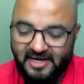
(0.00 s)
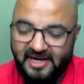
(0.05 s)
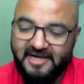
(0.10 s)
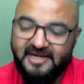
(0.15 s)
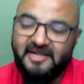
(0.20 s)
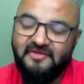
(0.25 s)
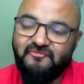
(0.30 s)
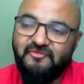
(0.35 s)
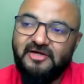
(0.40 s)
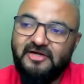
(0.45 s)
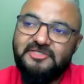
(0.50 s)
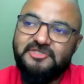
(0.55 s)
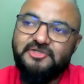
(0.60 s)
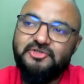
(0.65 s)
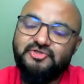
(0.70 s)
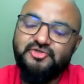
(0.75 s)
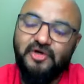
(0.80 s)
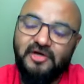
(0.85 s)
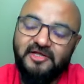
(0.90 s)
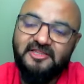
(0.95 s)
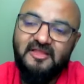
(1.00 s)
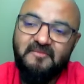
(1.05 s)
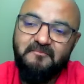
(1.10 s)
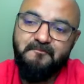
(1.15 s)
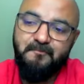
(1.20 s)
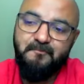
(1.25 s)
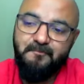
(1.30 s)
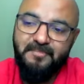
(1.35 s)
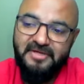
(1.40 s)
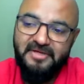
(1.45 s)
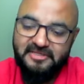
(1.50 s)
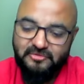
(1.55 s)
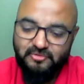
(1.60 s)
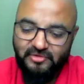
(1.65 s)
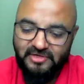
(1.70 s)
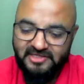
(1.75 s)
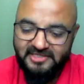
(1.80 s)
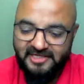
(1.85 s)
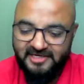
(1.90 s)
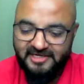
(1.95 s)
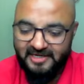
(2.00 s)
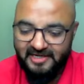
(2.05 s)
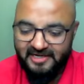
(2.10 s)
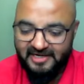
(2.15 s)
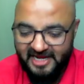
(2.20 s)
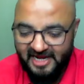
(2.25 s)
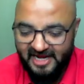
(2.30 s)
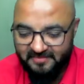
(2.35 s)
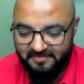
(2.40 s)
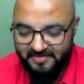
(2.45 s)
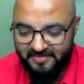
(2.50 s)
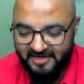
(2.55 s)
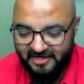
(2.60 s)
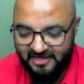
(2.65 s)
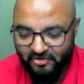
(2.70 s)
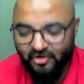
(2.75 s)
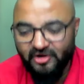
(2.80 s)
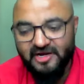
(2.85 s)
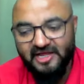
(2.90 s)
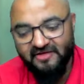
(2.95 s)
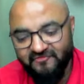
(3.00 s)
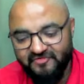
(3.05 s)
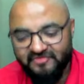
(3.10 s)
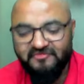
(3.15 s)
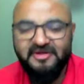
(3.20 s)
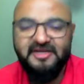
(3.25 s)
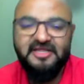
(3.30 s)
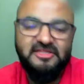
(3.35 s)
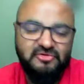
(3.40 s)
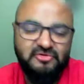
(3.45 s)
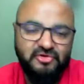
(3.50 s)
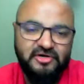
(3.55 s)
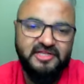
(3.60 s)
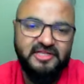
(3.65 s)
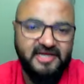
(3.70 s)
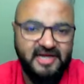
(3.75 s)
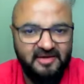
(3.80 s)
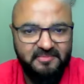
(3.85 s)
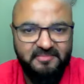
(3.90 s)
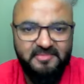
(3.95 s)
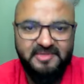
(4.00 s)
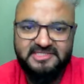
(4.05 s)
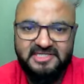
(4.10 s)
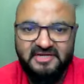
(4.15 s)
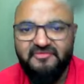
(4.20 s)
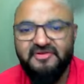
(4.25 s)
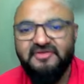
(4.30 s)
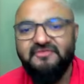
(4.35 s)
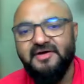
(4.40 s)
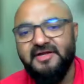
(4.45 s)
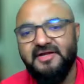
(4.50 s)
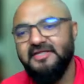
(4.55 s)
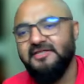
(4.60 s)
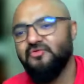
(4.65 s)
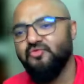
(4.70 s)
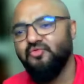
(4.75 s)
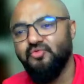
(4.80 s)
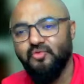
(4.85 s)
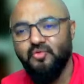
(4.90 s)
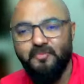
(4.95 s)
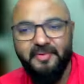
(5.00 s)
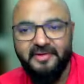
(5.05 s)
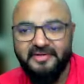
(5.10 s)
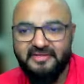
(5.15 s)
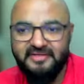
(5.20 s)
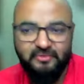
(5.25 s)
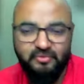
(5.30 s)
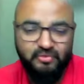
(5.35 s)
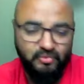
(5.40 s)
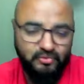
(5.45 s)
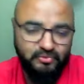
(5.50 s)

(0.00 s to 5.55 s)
And then once you join the B school, then academic record, everyone is good in academics. Everyone is open.